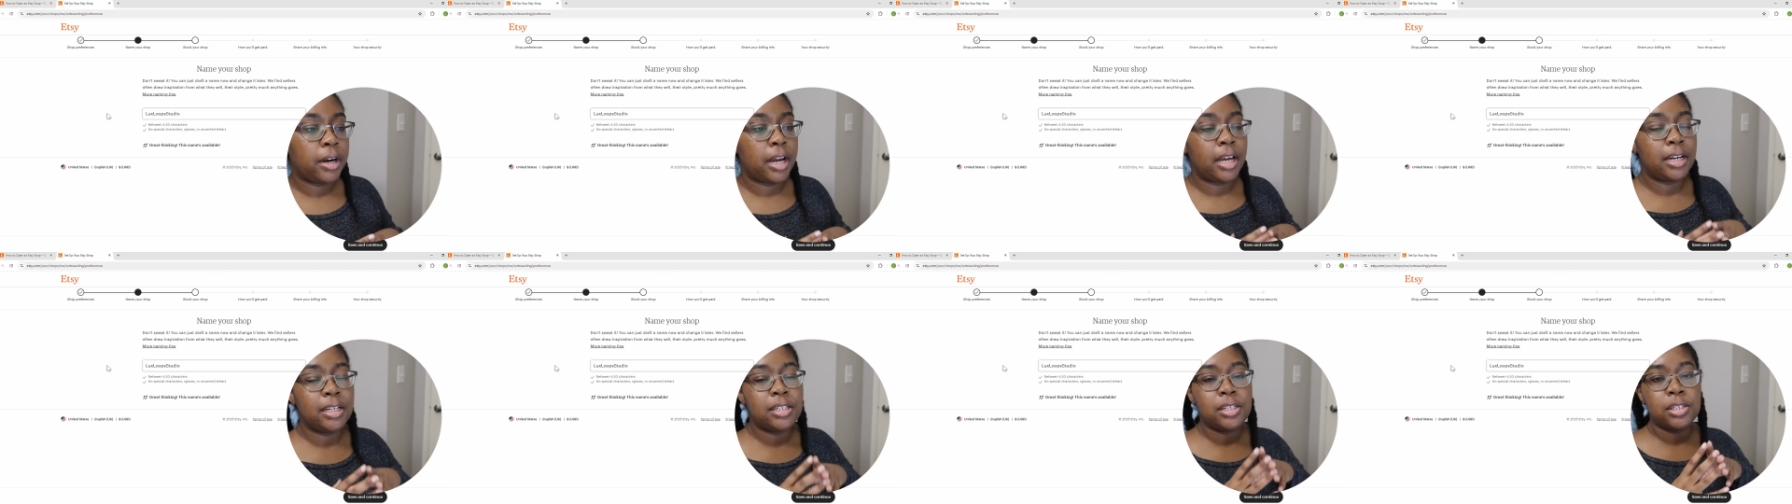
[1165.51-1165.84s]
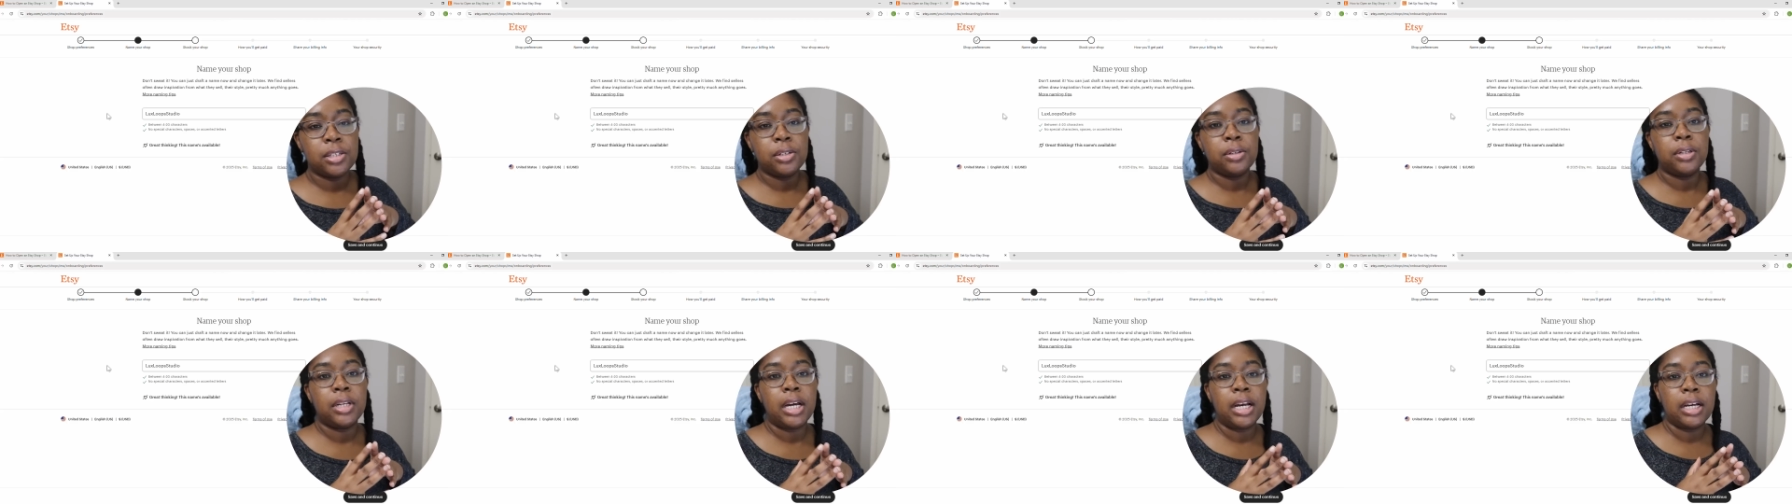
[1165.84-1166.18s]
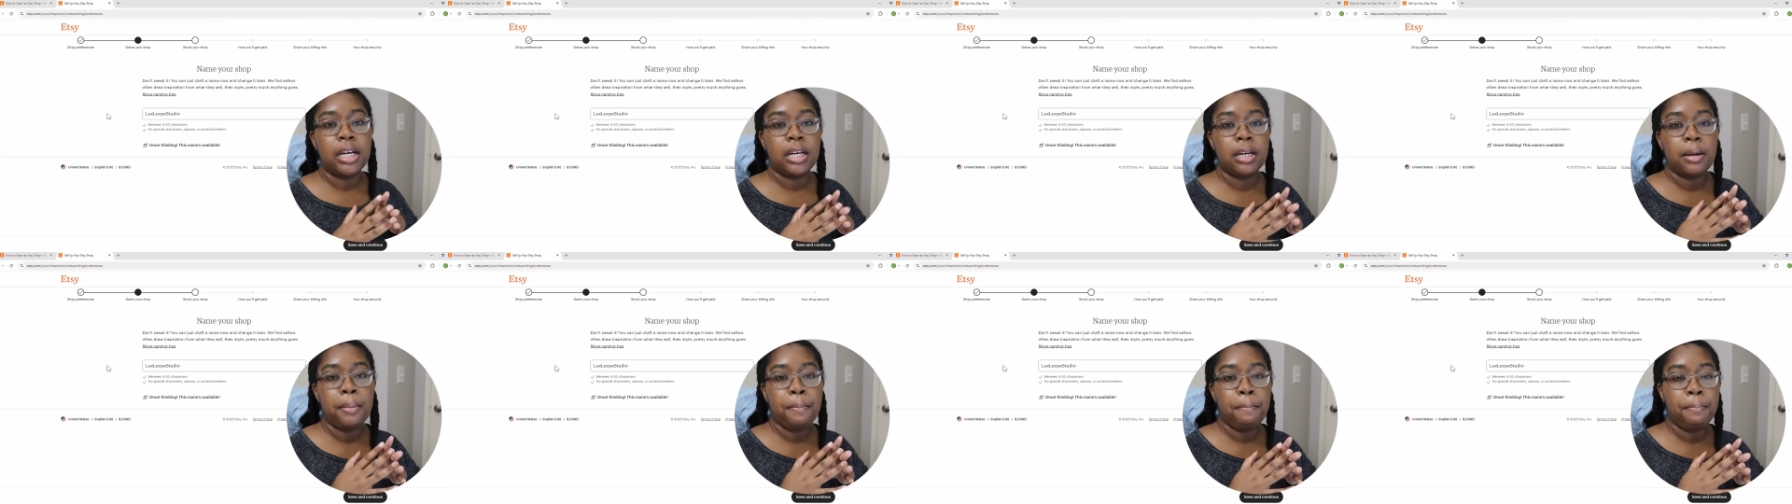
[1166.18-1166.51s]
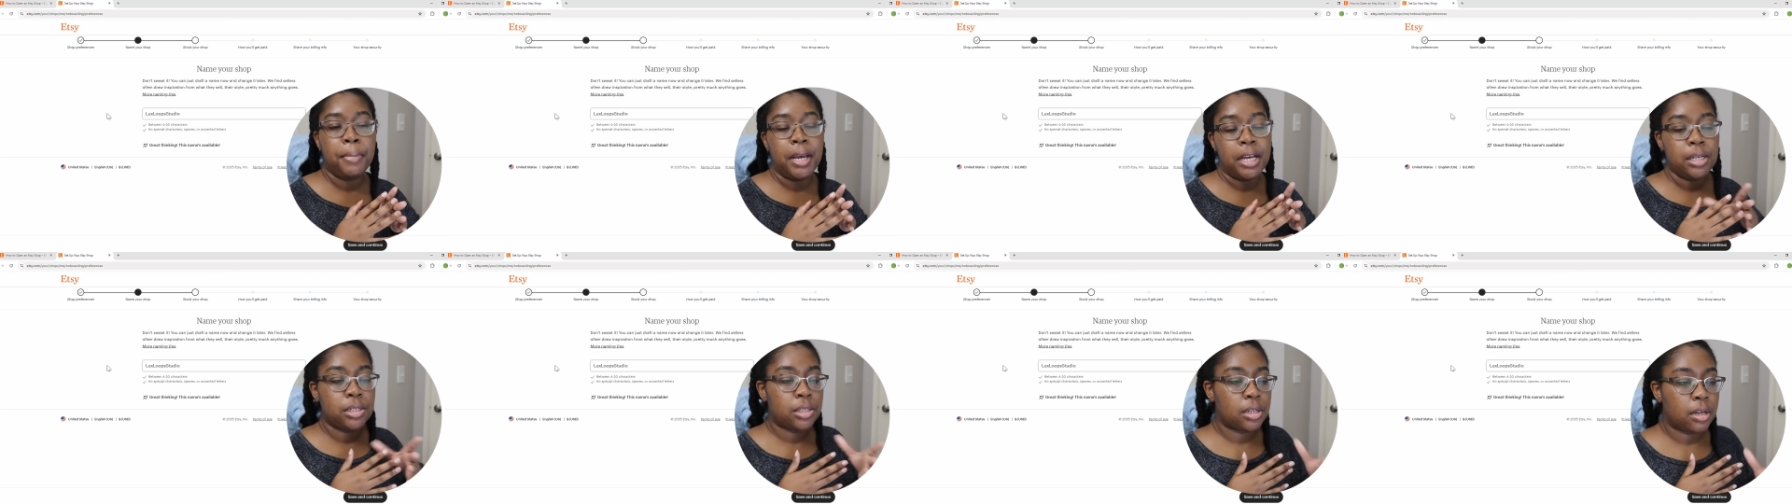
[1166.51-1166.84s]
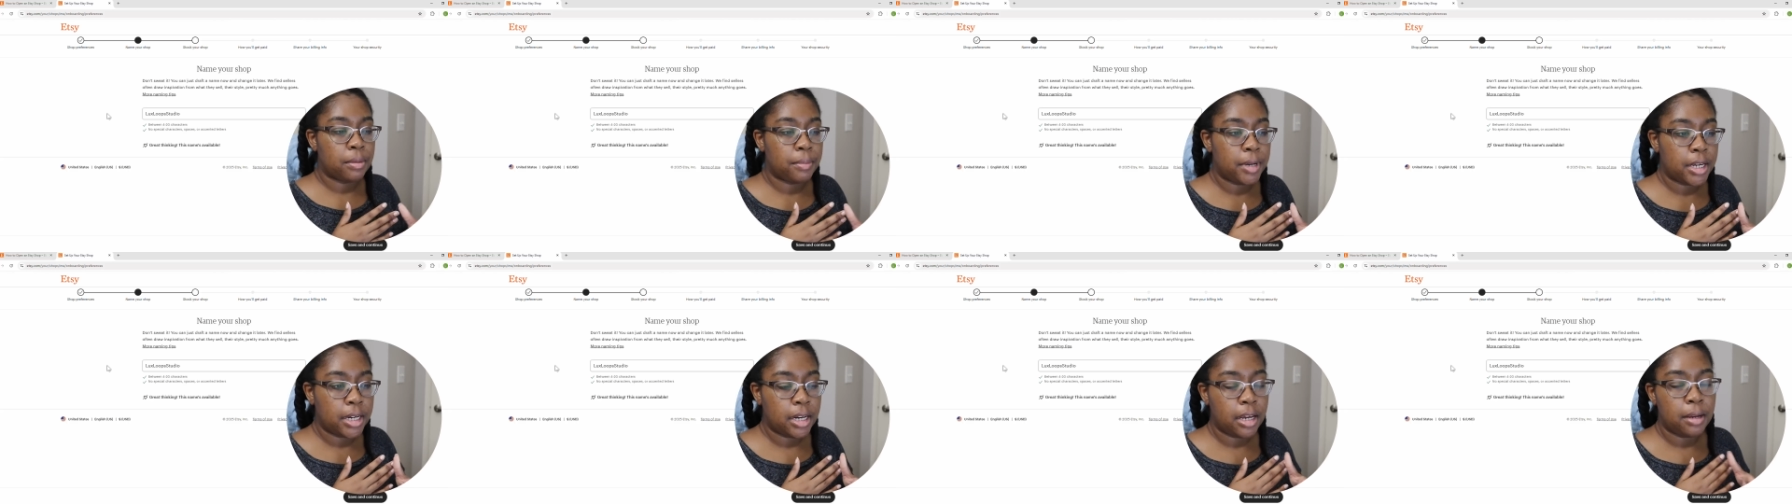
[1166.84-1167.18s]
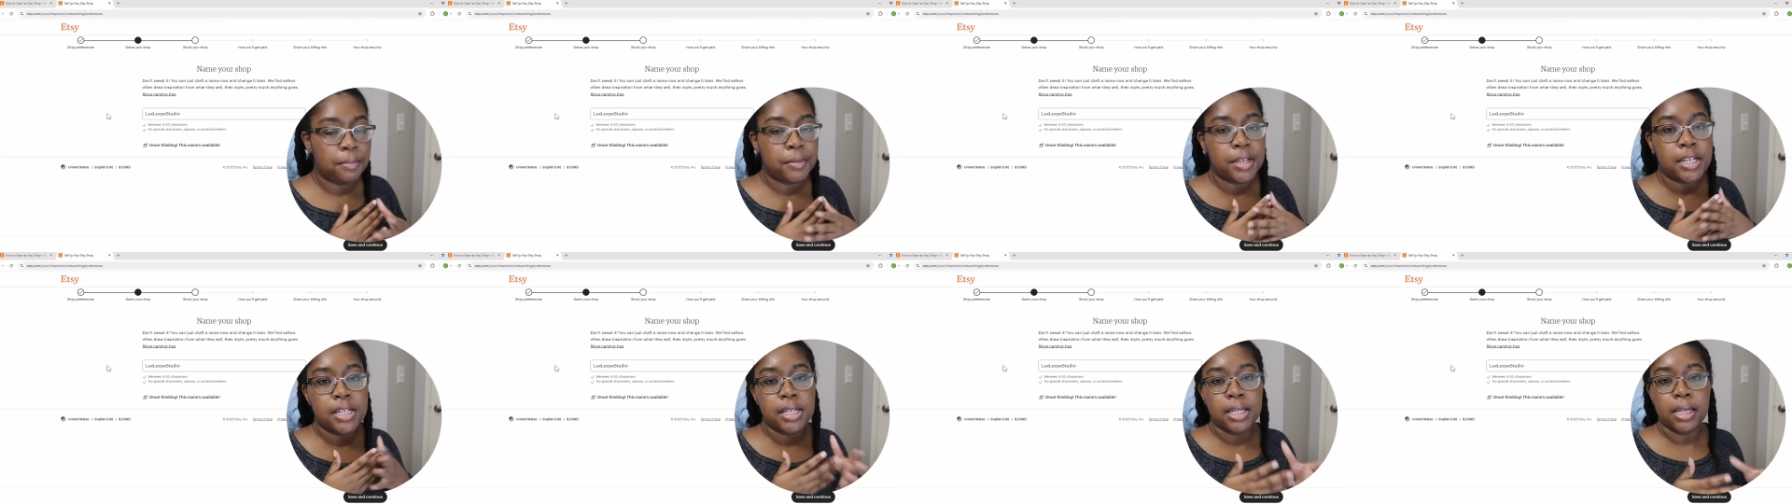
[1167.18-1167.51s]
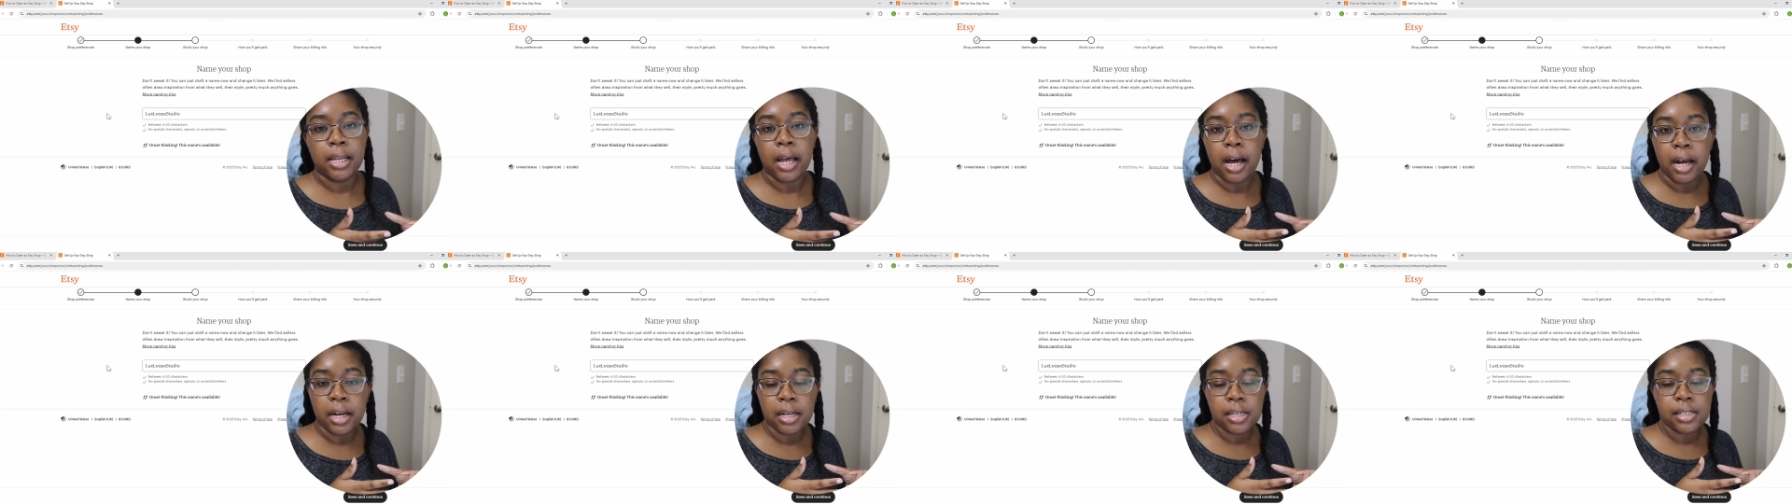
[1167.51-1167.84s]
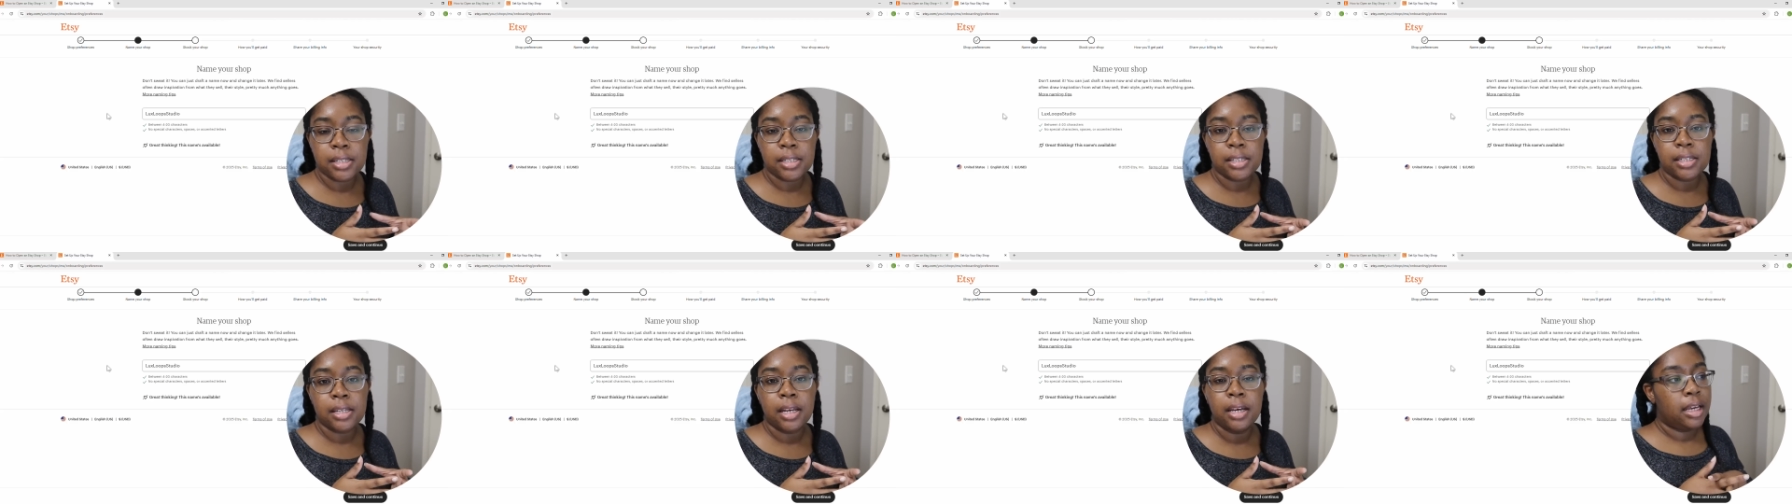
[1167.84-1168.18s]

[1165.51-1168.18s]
and it's still like based on my name because Lux